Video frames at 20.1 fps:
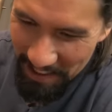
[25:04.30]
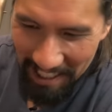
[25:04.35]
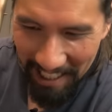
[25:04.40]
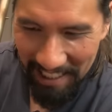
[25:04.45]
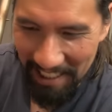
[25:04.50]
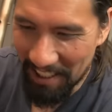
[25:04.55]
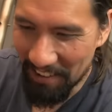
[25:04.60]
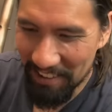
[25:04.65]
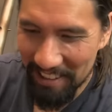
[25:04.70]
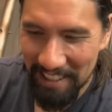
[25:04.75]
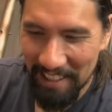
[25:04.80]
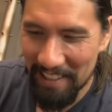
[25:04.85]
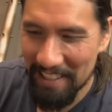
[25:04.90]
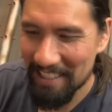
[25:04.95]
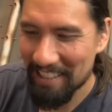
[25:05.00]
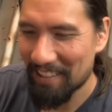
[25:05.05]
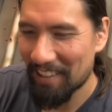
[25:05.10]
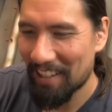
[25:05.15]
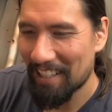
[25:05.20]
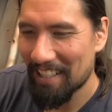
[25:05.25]
I love it though,
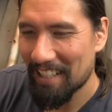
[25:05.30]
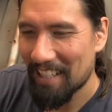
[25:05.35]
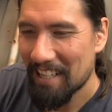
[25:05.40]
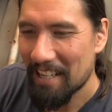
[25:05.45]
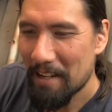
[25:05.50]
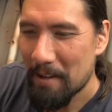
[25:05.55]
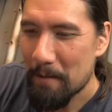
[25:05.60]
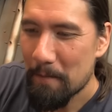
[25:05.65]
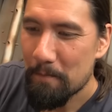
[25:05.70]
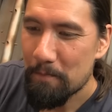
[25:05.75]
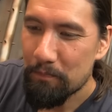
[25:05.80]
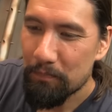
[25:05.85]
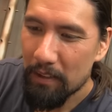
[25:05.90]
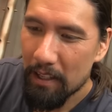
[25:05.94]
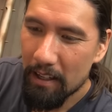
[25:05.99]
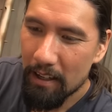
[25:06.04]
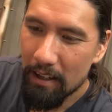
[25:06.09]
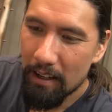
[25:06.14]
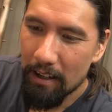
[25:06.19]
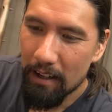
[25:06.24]
it's great.
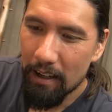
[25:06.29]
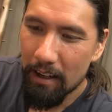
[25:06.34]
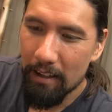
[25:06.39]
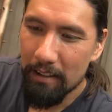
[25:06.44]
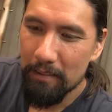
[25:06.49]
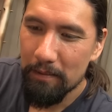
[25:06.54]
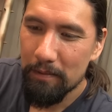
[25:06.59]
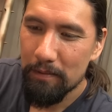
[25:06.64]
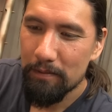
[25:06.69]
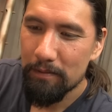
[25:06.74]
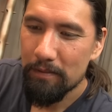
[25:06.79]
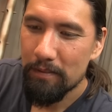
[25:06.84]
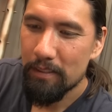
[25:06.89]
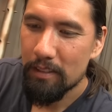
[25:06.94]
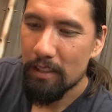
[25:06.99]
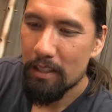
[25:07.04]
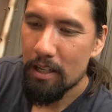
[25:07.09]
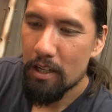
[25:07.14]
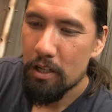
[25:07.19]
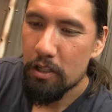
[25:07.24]
Uh,
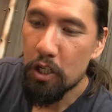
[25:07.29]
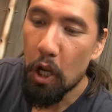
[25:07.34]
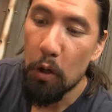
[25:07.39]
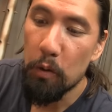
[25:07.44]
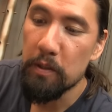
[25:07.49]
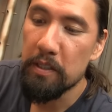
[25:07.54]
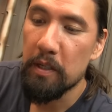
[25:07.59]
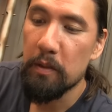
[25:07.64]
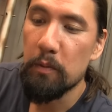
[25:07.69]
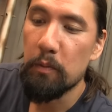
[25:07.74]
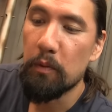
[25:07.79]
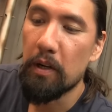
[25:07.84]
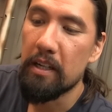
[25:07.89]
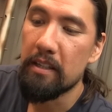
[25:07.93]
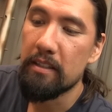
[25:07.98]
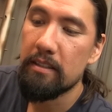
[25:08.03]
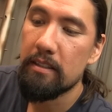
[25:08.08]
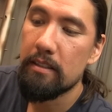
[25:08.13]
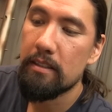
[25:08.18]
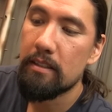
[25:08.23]
chosen
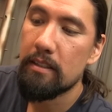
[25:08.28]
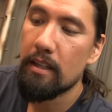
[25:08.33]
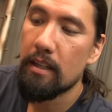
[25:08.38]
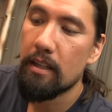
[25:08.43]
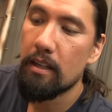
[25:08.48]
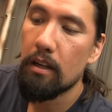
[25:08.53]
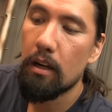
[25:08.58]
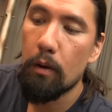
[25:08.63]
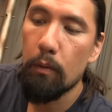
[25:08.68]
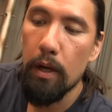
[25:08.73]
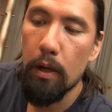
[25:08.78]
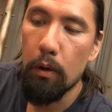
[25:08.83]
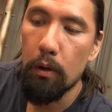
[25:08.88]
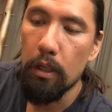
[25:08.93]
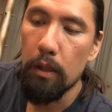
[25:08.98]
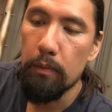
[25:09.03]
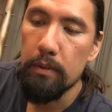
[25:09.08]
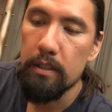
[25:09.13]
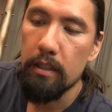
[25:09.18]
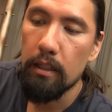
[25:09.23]
one. Oh, wait,
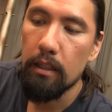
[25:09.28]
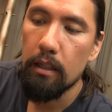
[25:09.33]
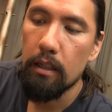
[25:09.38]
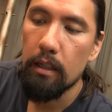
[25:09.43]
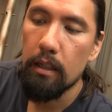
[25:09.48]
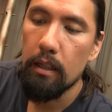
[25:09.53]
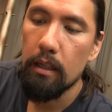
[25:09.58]
hold on a sec.